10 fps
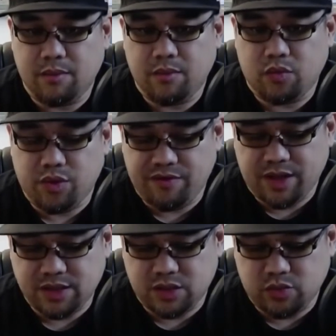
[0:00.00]

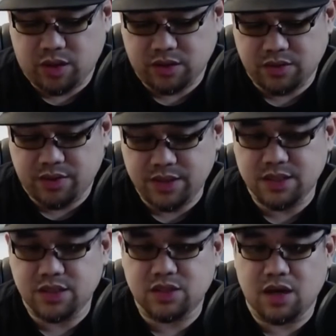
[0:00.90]
reflex as well. So this
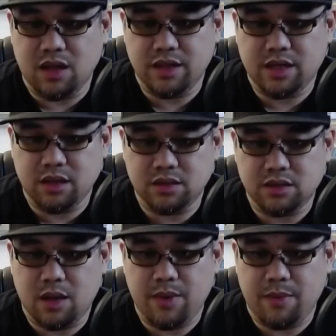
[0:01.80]
is a solid close
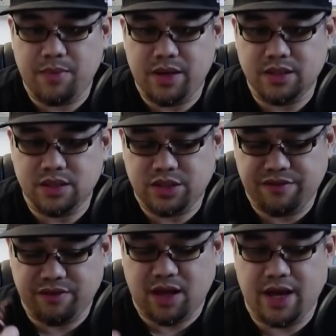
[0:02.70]
combat piece. She
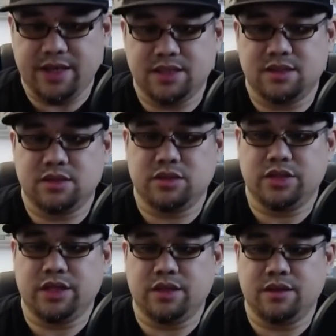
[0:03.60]
flies, so
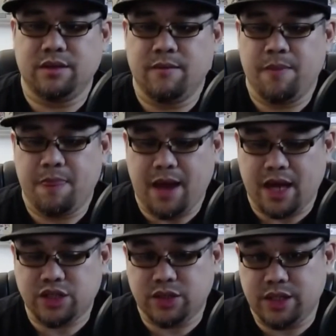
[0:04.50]
she can
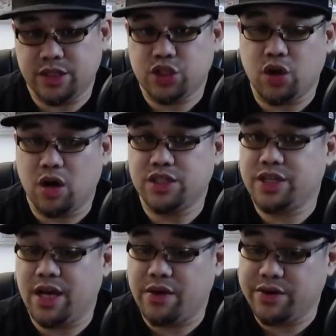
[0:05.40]
actually charge,
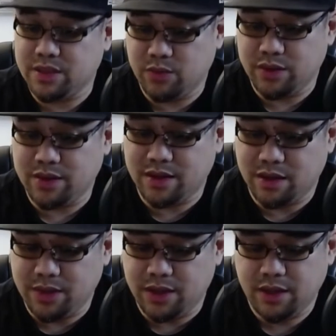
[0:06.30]
carry someone, then
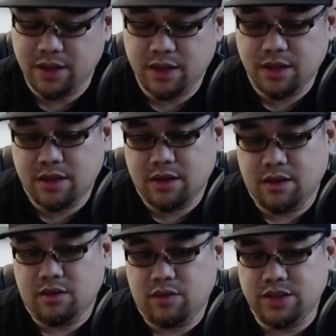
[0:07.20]
come in.
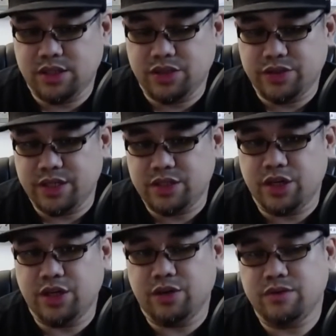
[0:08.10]
What's interesting to
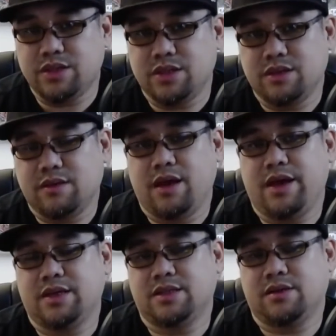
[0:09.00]
note
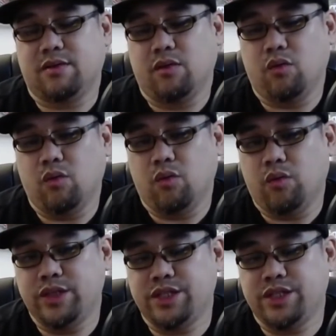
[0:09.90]
is when she